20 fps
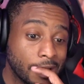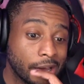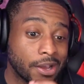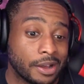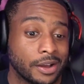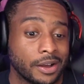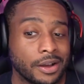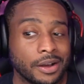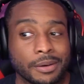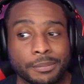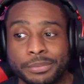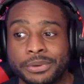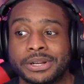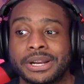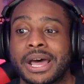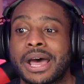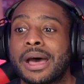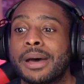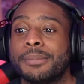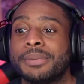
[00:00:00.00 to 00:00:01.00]
Uh, but
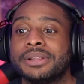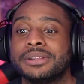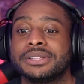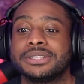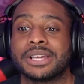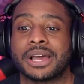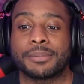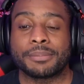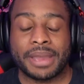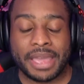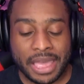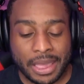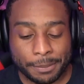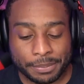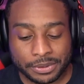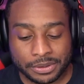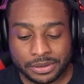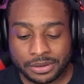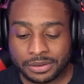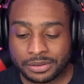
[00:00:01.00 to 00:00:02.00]
I'm at least I'm
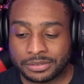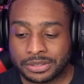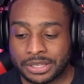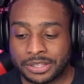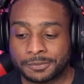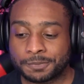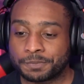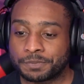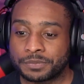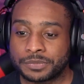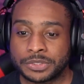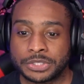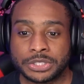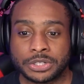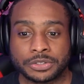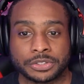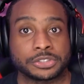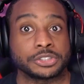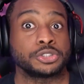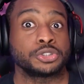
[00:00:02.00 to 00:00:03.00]
happy that you
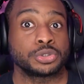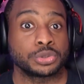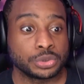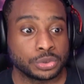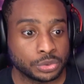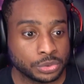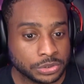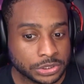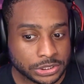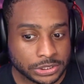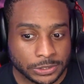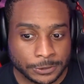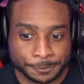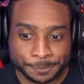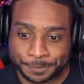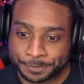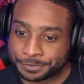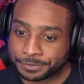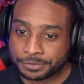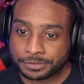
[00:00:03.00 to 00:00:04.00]
know there's a truce.
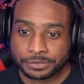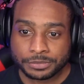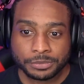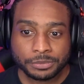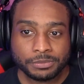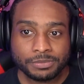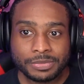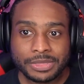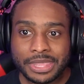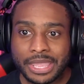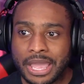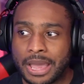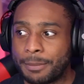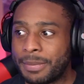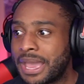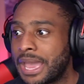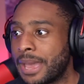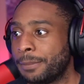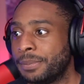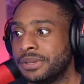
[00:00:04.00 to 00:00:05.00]
I'm
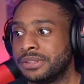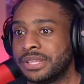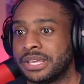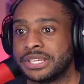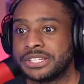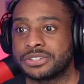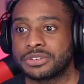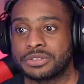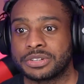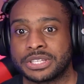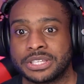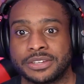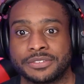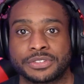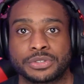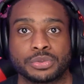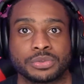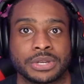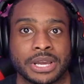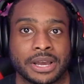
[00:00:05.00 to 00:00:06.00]
happy that he's going to give
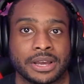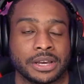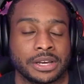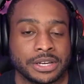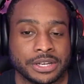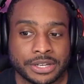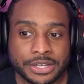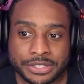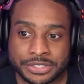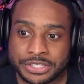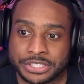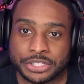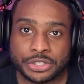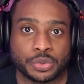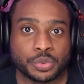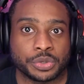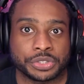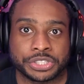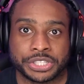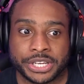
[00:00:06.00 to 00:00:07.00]
Suka, uh,
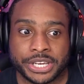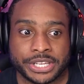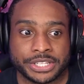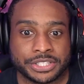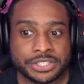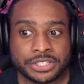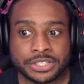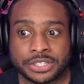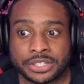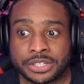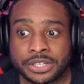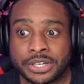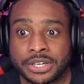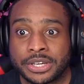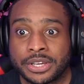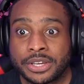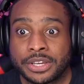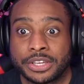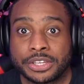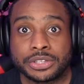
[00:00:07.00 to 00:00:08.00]
Senku a chance to,
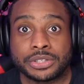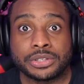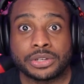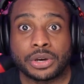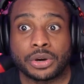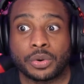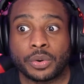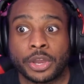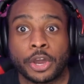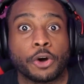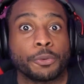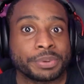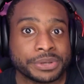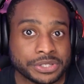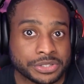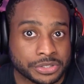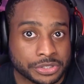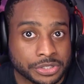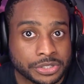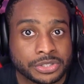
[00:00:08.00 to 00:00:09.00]
you know, help
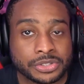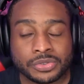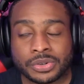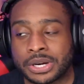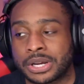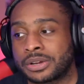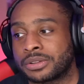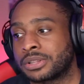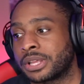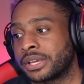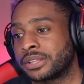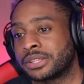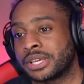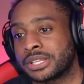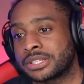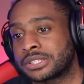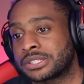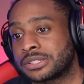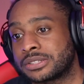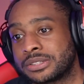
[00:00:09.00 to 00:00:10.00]
his sister out. Like
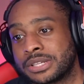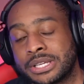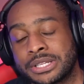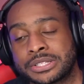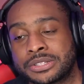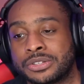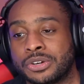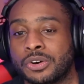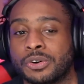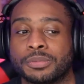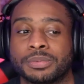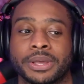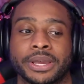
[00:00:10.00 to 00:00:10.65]
that's that's dope.